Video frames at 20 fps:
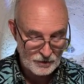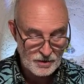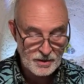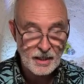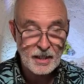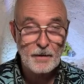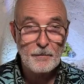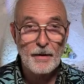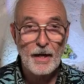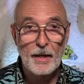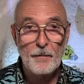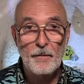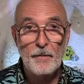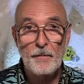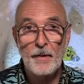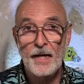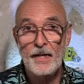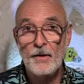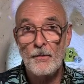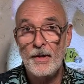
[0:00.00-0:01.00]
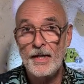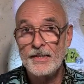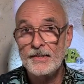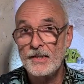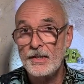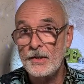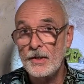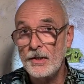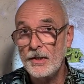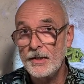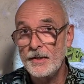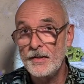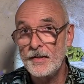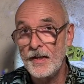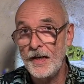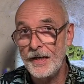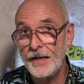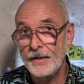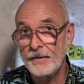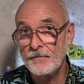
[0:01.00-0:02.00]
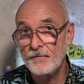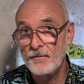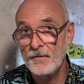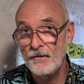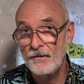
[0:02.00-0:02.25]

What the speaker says: Study Bible, by the way, is a good thing.